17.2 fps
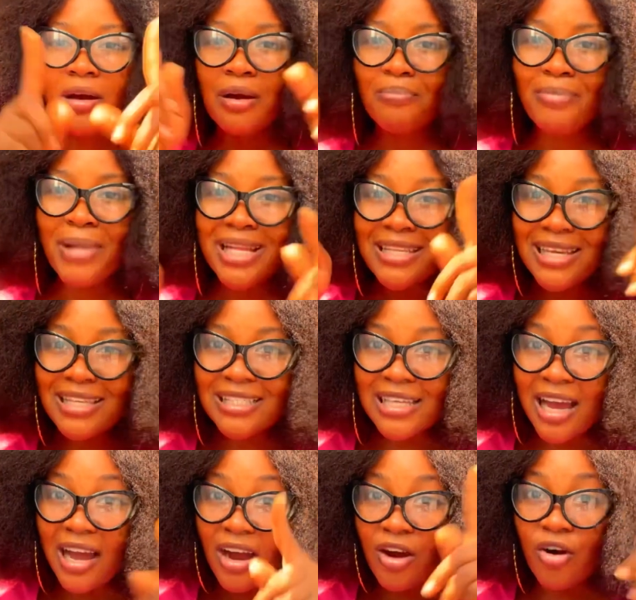
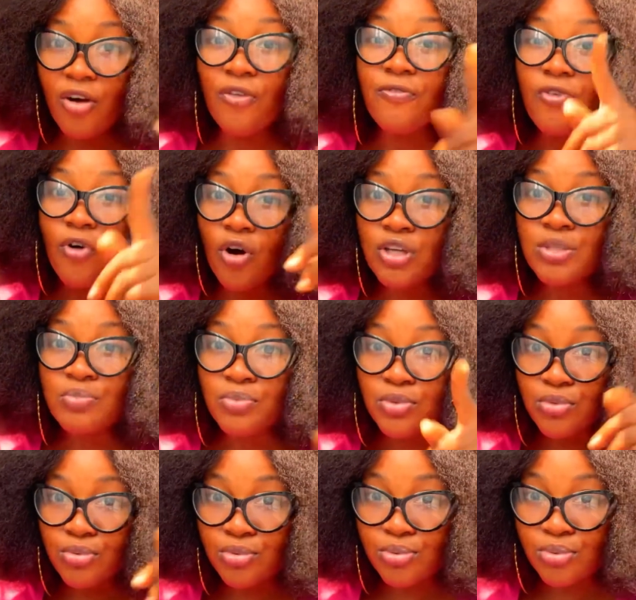manager of
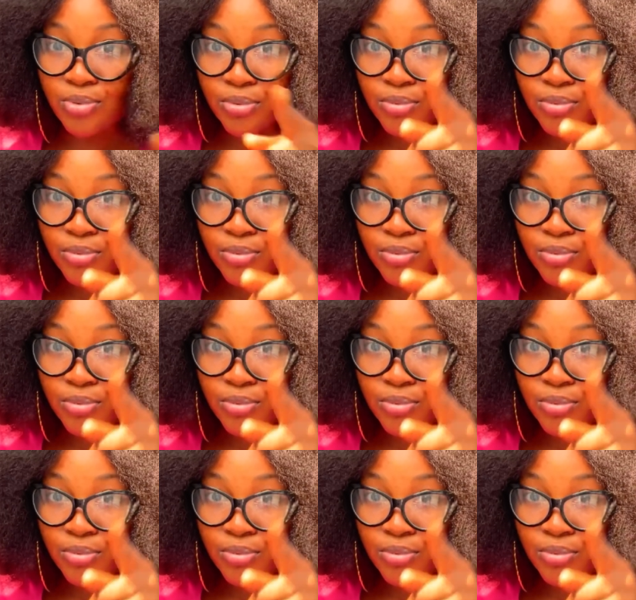hospital.